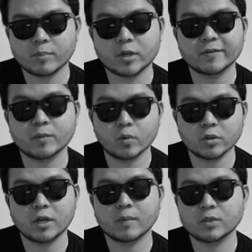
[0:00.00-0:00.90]
I probably
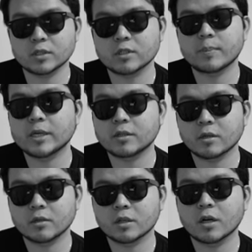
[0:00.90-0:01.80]
wouldn't. I would just spend it
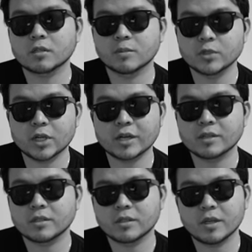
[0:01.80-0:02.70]
on the custom jacket
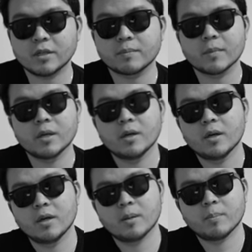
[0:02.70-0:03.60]
instead.
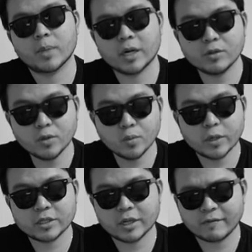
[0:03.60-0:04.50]
But I do
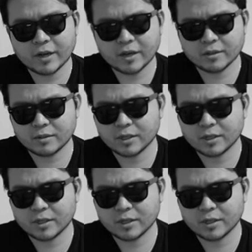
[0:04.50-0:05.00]
wish I'd gotten